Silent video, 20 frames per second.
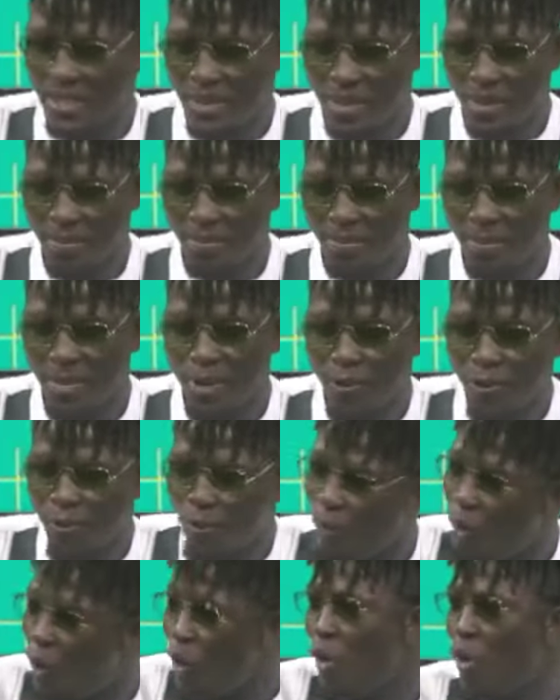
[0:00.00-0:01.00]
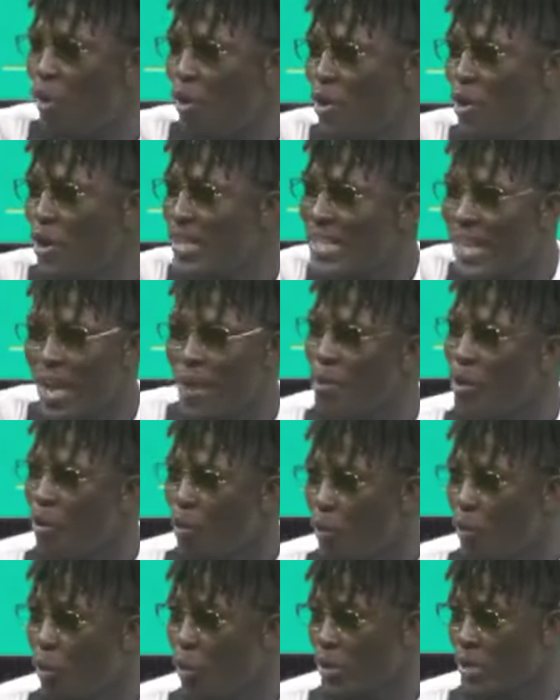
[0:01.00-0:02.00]
before they
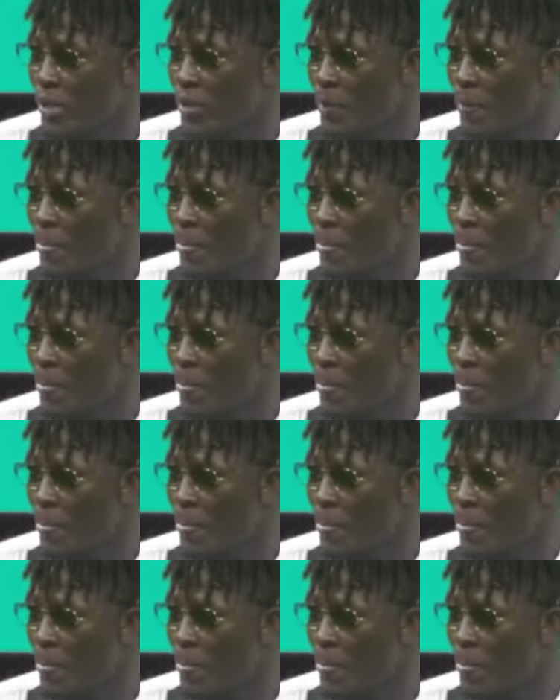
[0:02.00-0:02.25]
record.